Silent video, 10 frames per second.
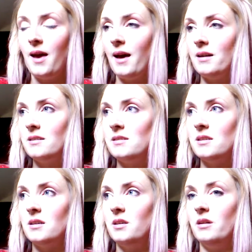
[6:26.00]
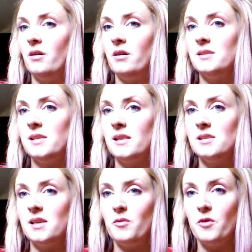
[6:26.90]
and you know, I'll say the
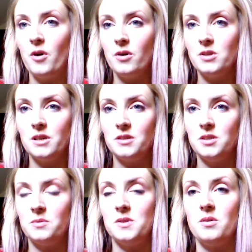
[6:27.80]
same for our charity shops.